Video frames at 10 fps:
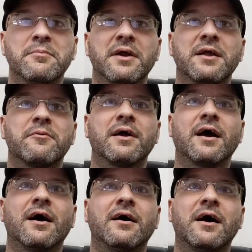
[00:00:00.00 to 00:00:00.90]
but anyway,
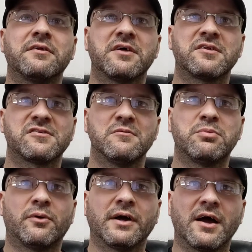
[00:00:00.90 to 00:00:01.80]
uh, at, at some
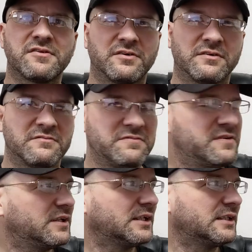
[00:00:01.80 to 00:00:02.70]
point I started
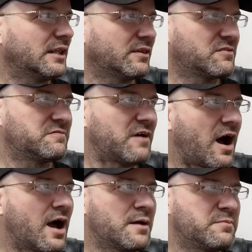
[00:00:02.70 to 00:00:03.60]
feeling like this
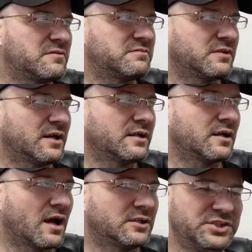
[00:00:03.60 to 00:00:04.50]
vibe of like
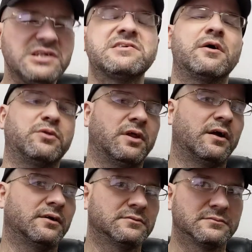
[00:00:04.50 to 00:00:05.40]
she's out there,
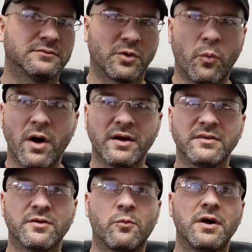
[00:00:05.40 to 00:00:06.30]
the
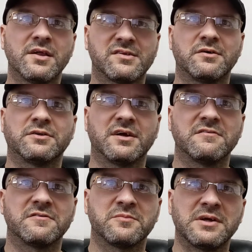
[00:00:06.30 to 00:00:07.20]
one the one is out
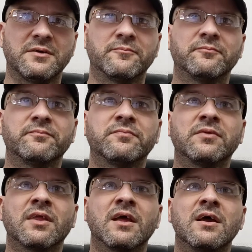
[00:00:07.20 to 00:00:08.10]
there for me.
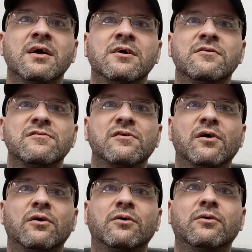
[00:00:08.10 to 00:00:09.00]

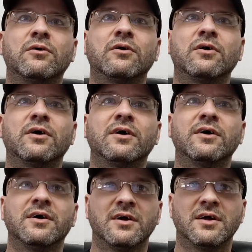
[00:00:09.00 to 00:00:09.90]
So
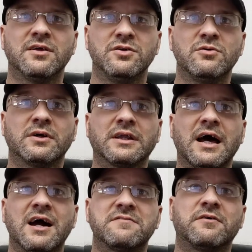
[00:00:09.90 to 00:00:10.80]
you can
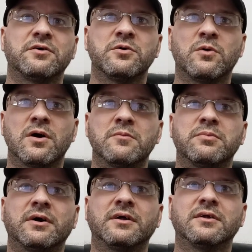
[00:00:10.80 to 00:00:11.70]
laugh all you want,
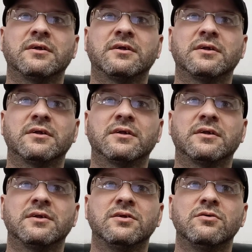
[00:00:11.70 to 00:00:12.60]
but
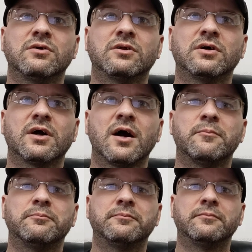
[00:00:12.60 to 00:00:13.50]
you can look
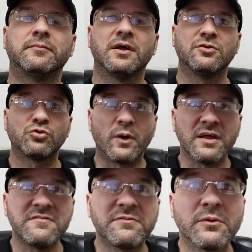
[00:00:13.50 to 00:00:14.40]
up in
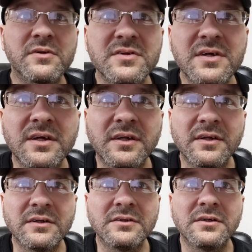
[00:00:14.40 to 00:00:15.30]
2014